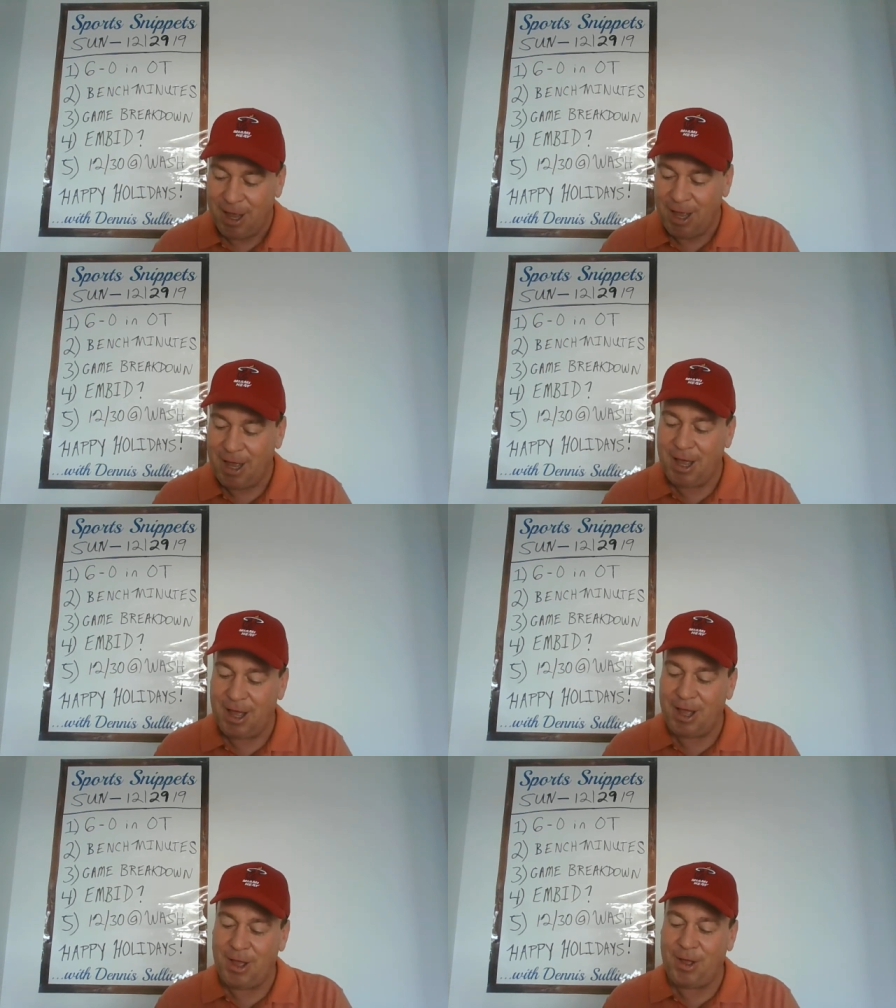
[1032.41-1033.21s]

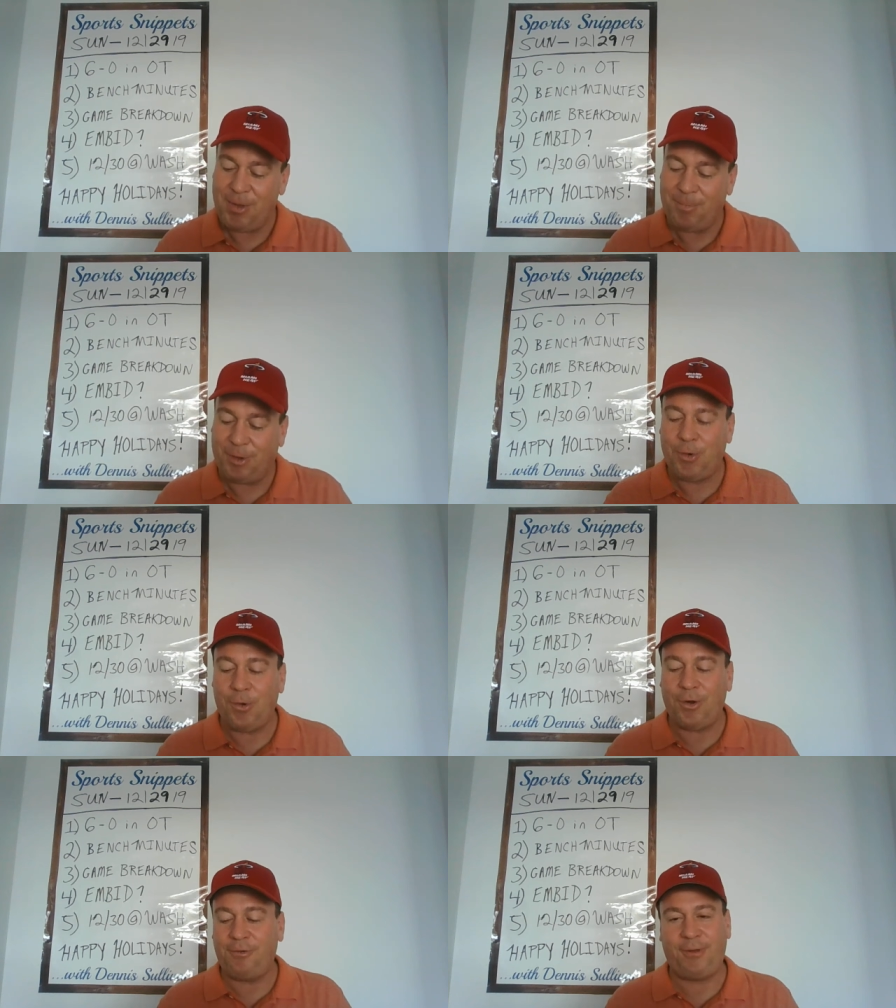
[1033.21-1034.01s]
The
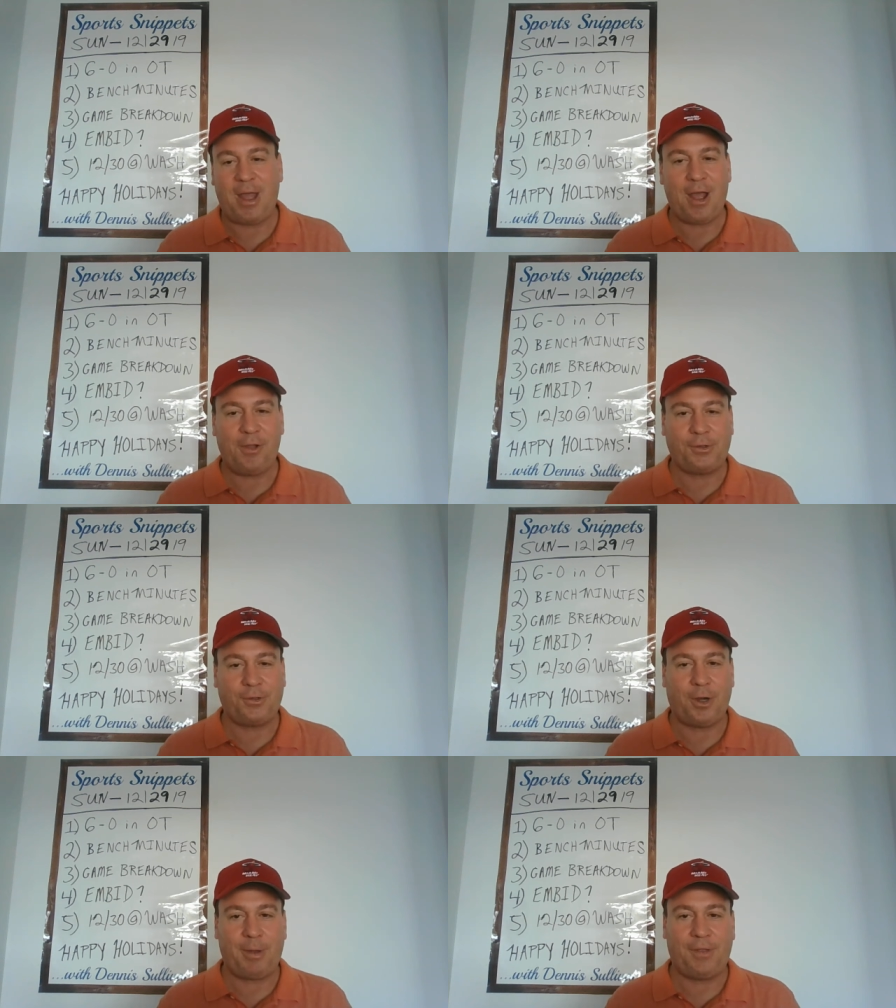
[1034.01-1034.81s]
Goran foul. Let's
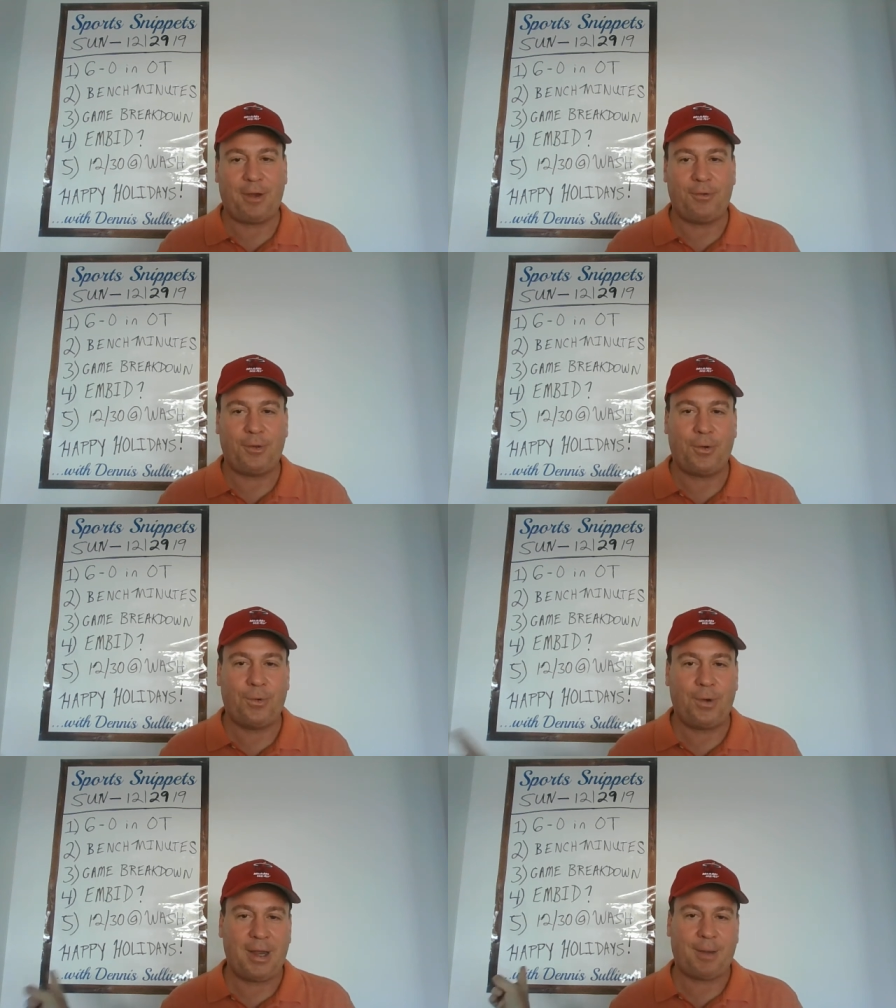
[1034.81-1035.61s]
talk about that real
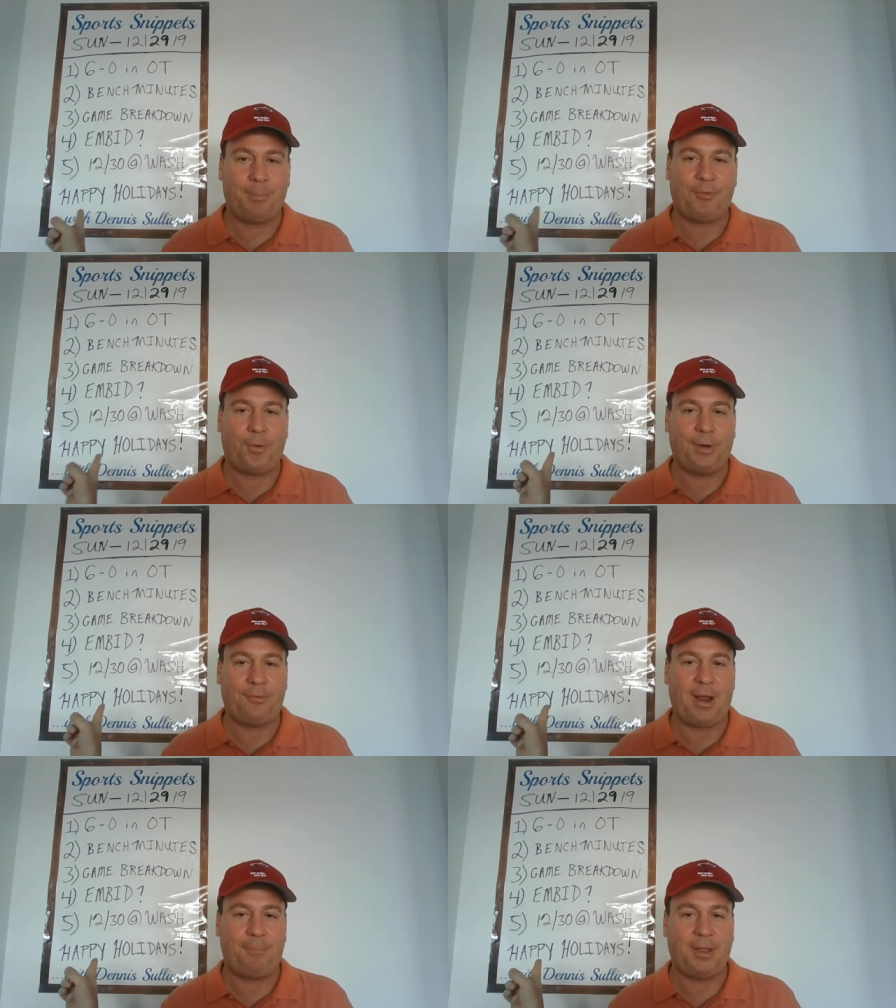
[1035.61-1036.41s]
quick before
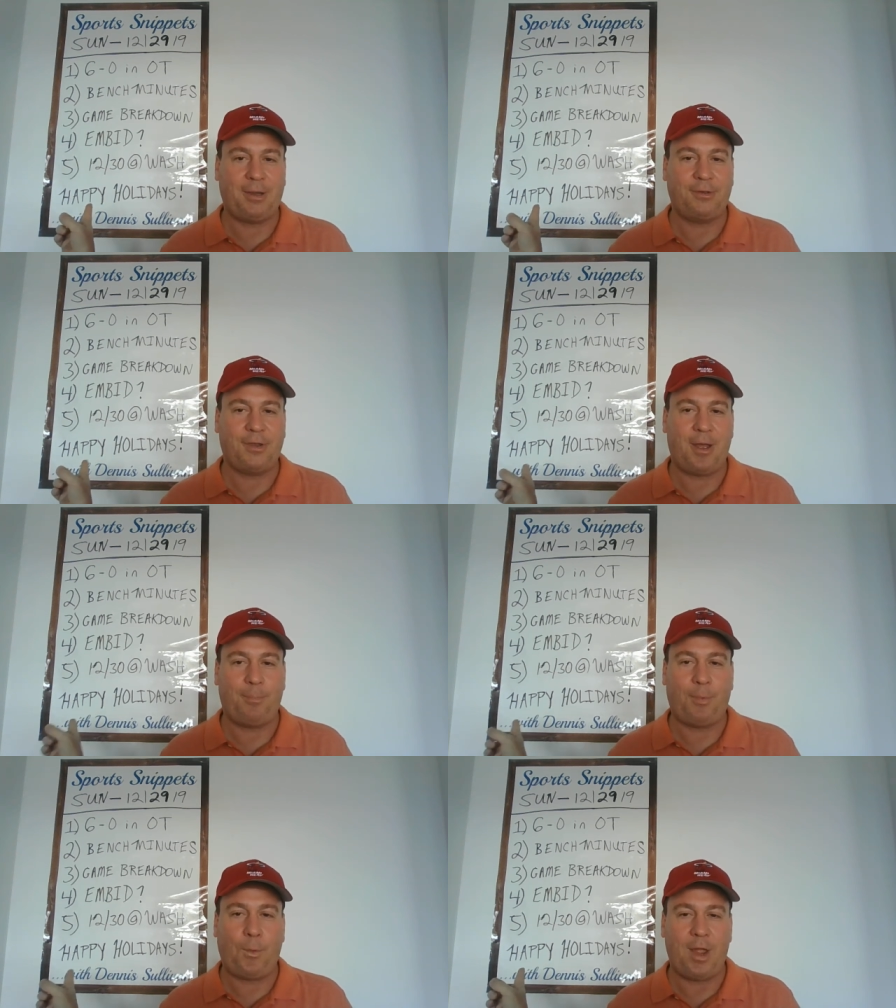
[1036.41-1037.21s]
we wrap things
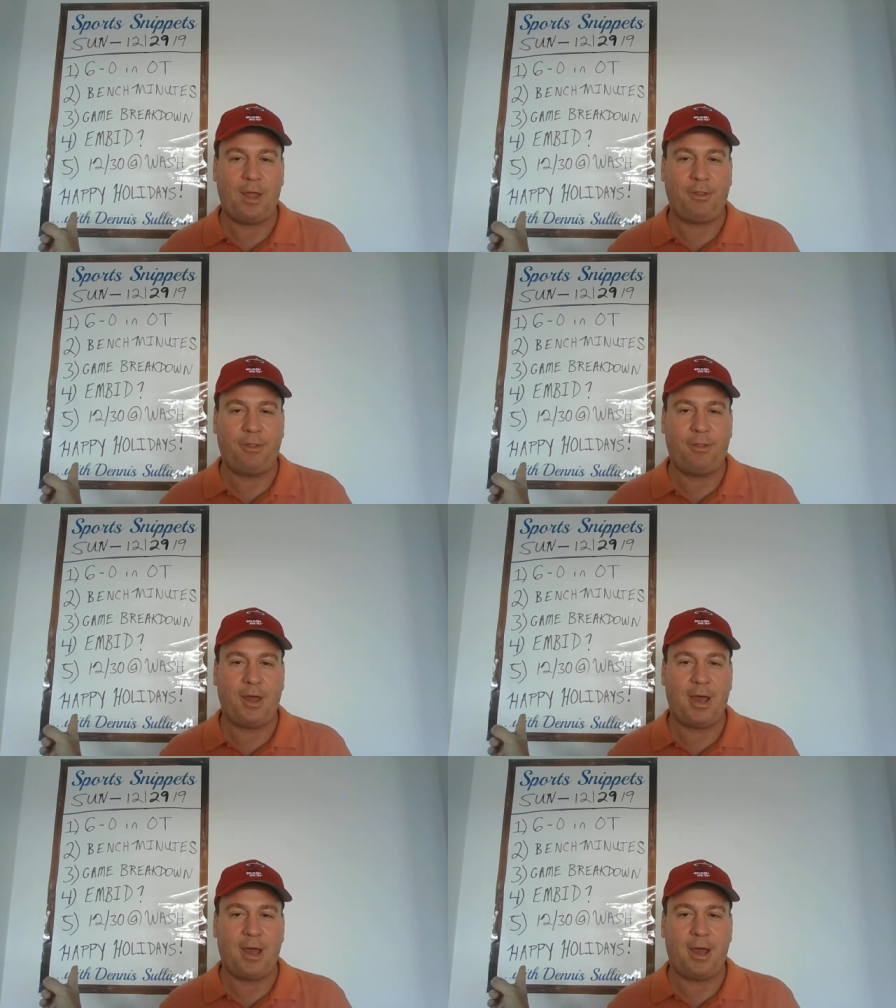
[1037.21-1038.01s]
up with
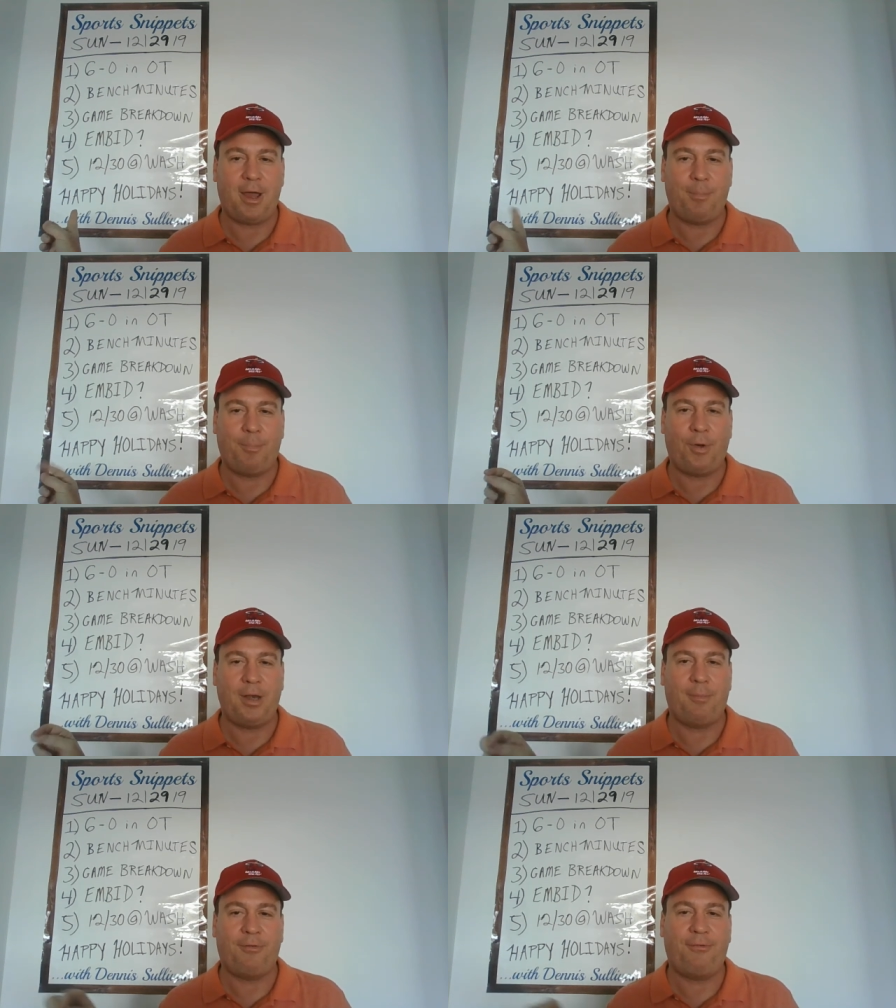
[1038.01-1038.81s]

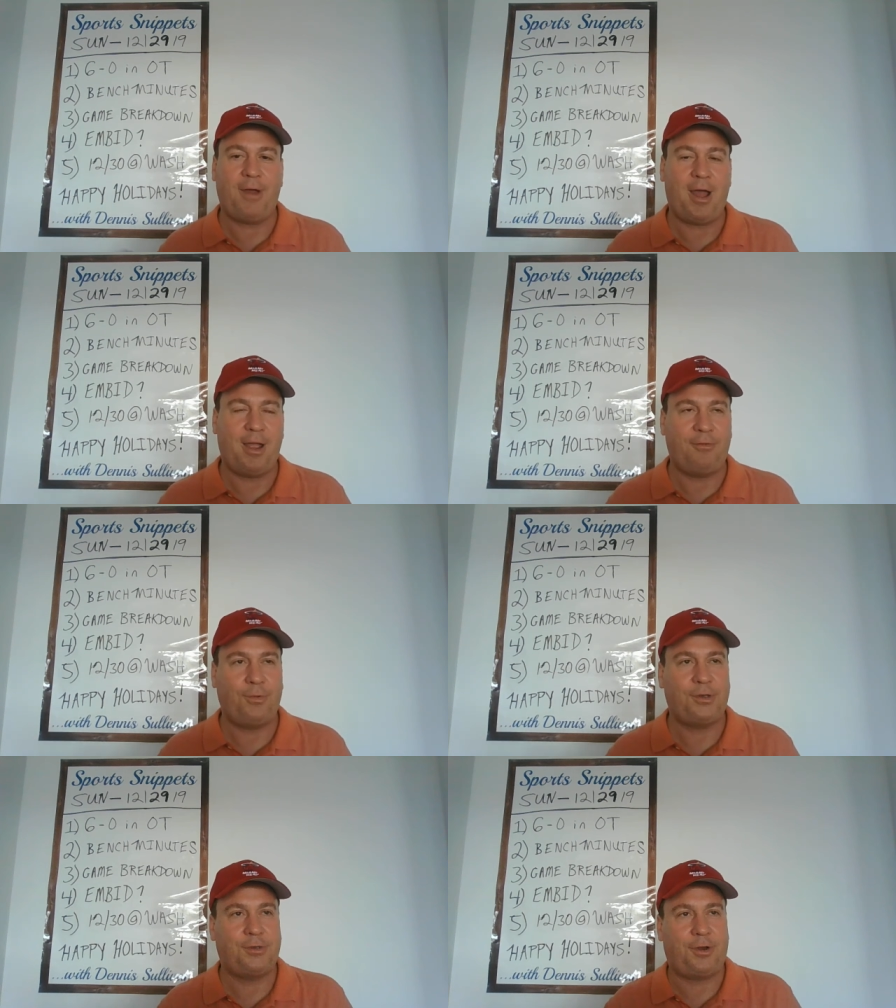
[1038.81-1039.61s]
point number
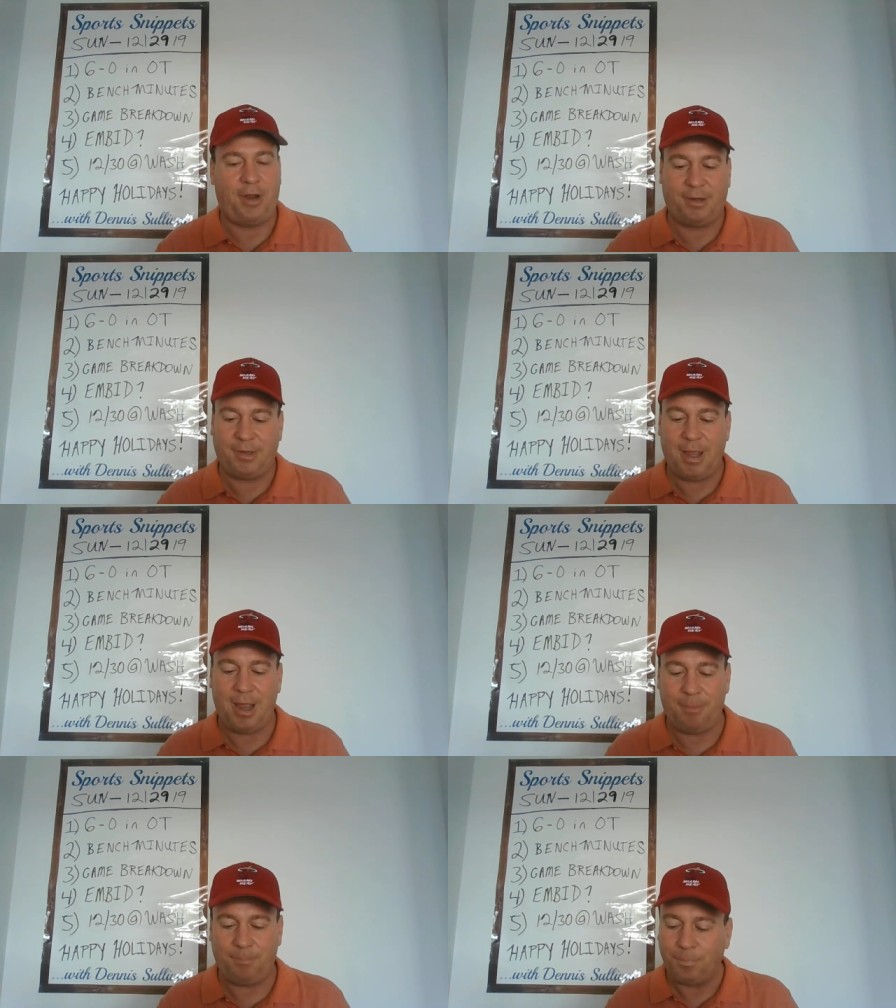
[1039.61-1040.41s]
5, which is our next
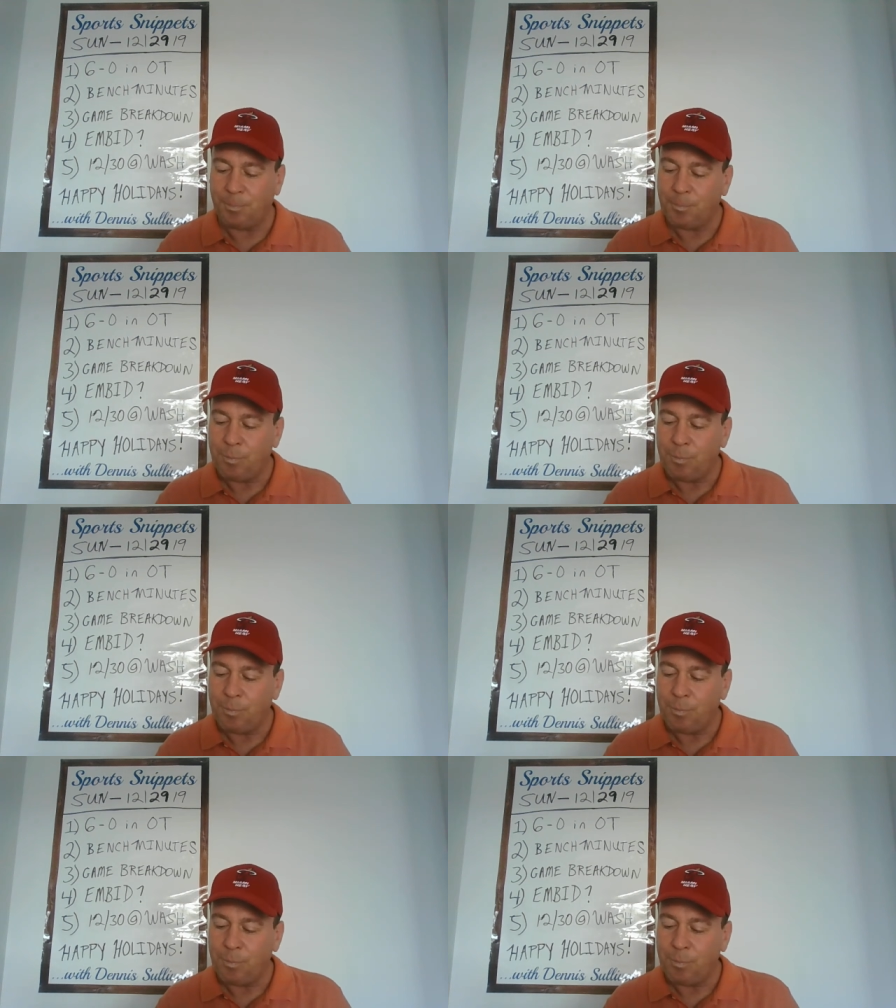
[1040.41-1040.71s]
game.